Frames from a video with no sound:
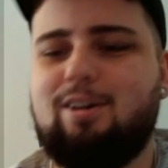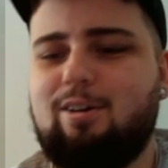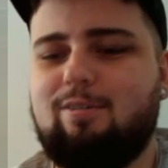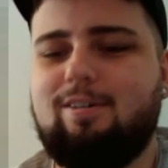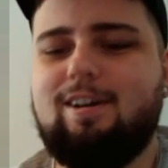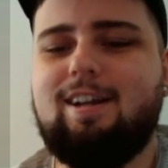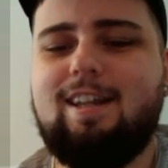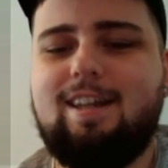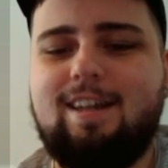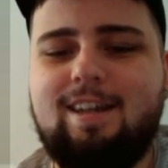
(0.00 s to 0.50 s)

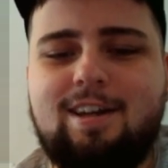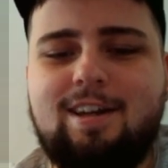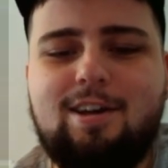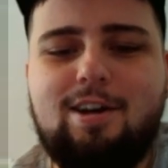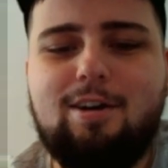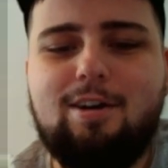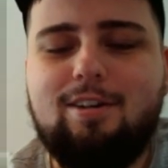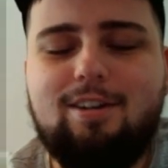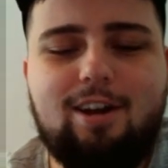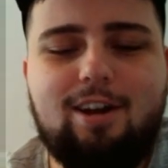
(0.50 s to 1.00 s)
Really?
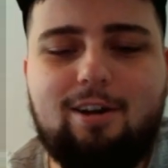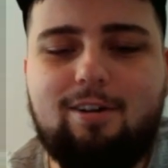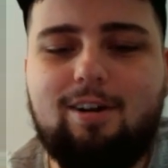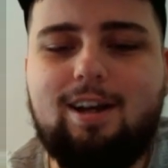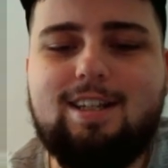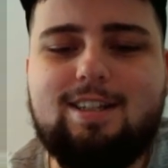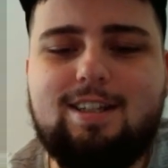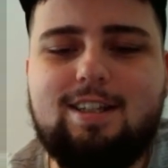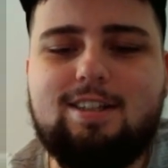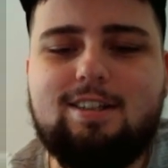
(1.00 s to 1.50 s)
No,
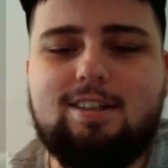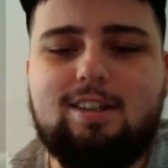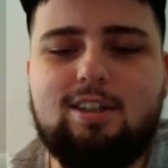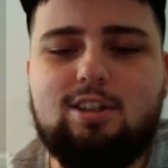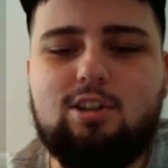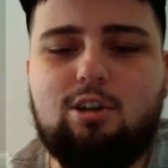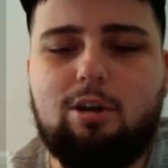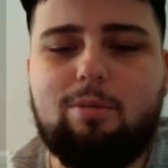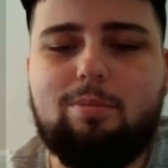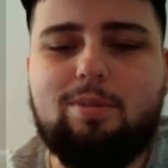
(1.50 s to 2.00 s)
it's
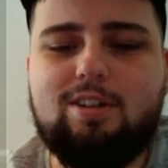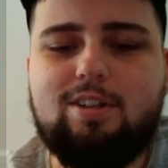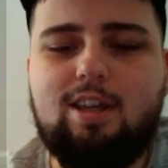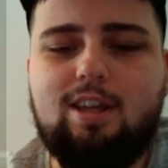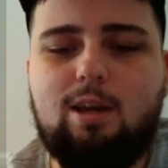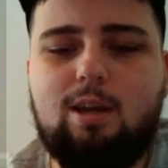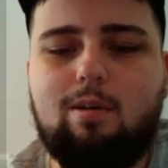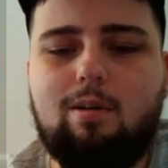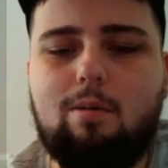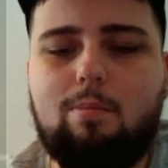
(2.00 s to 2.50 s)
got to be
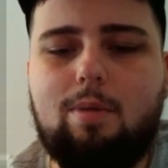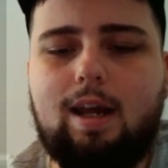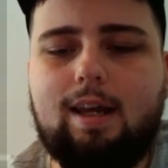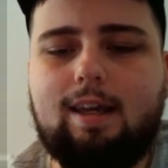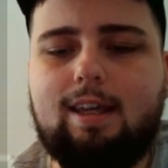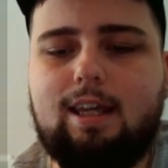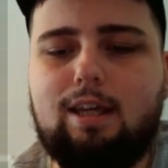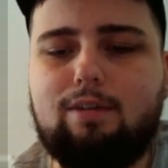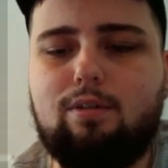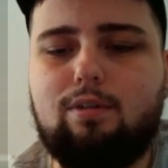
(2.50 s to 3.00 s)
stay well
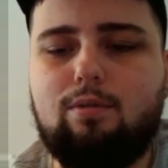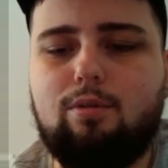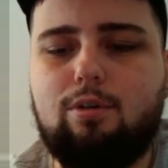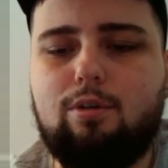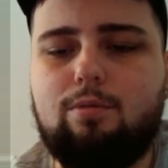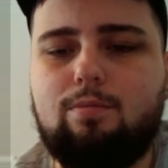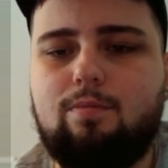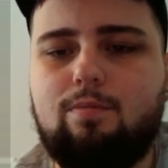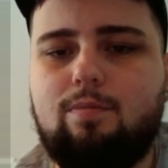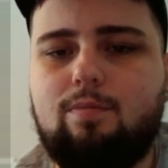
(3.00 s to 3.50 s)
back and give it
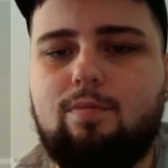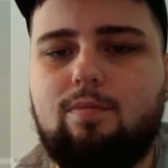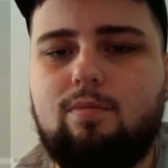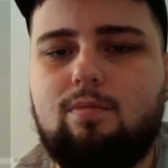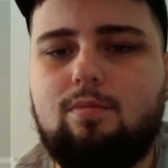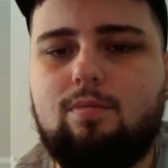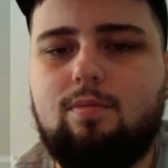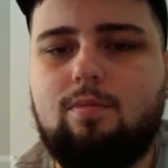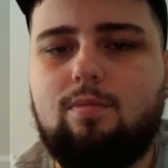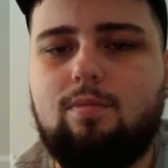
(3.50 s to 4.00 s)
room.
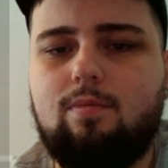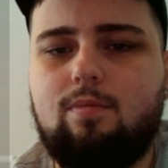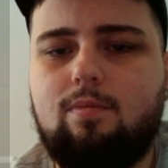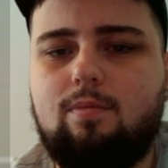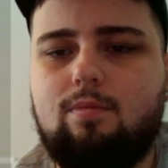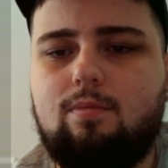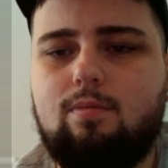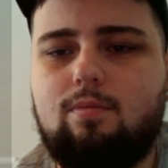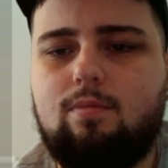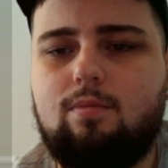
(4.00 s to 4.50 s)

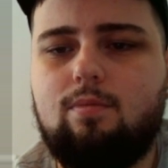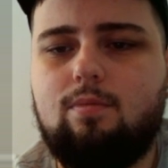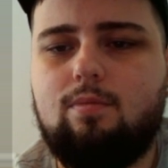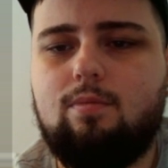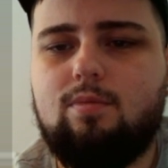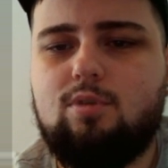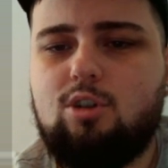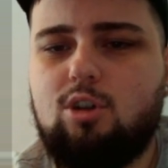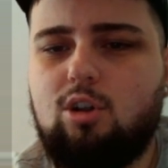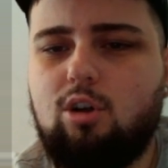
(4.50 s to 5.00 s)

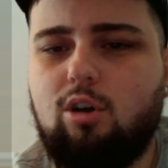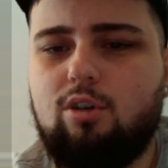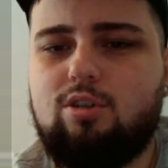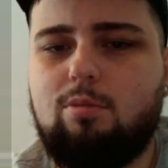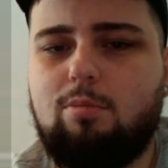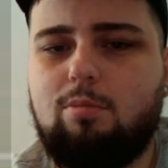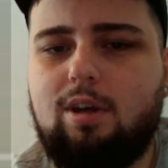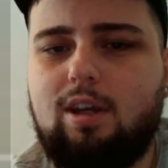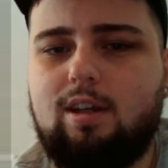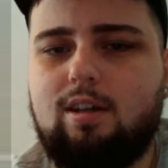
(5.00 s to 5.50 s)
It's got
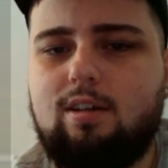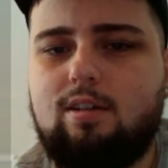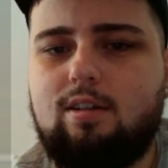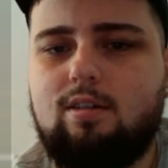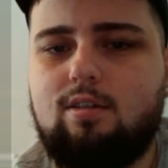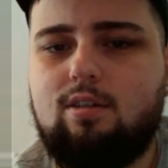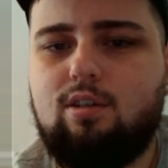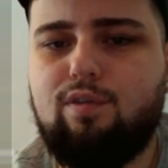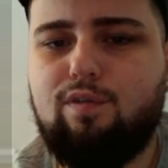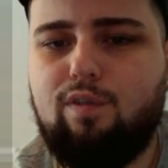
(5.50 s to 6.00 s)
to be.
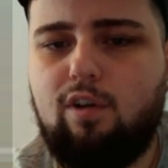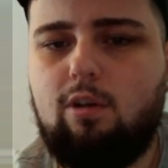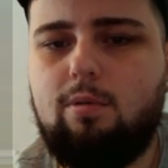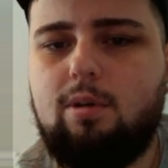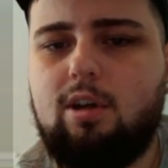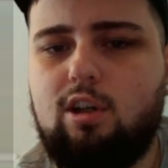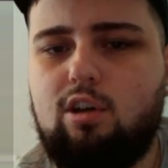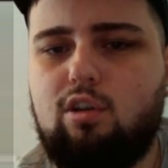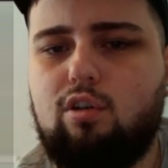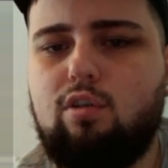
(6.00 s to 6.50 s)
You're
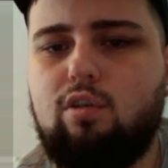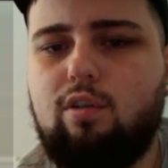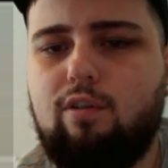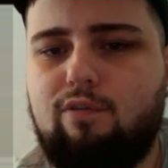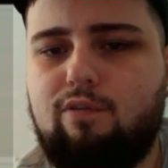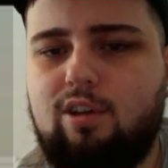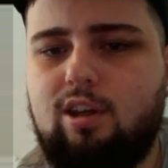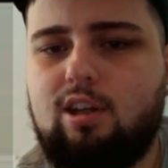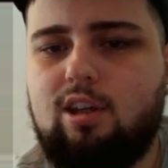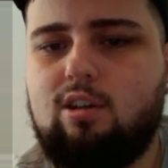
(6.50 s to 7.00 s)
following a long
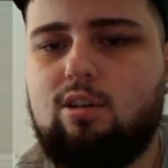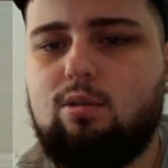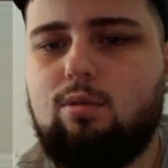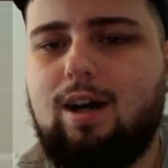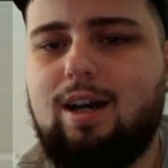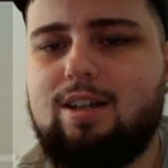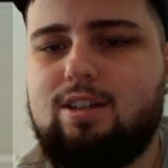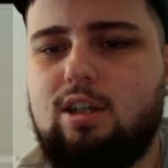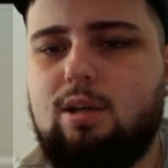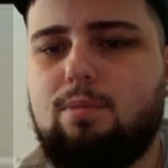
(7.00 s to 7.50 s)
vehicle
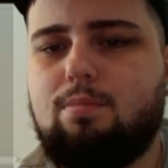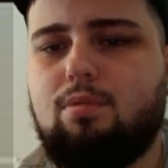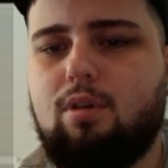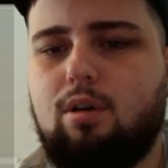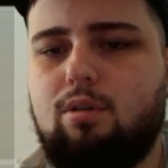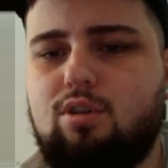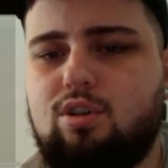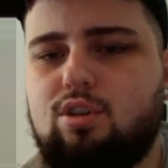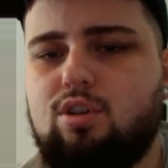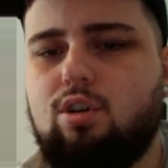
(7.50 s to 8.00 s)
as it
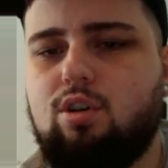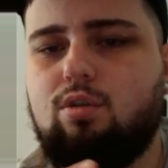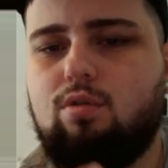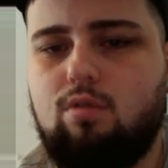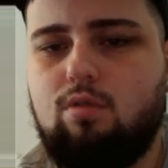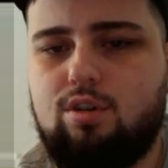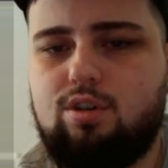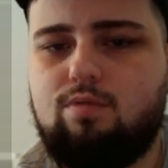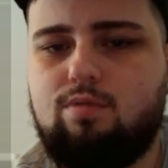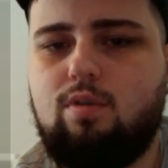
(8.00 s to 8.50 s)
approaches a
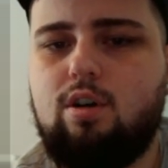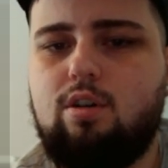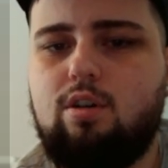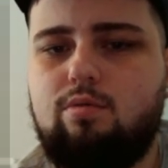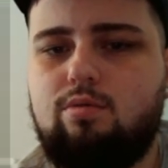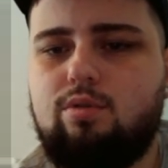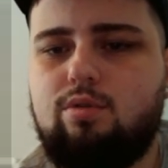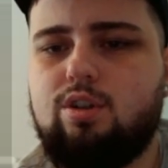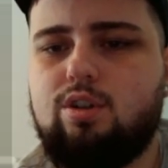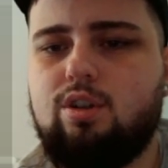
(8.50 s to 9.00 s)

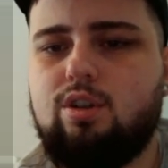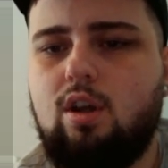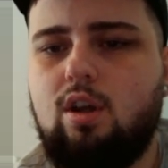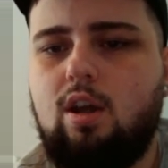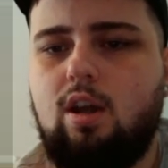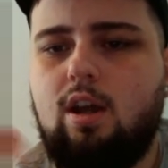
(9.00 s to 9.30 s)
crossroads.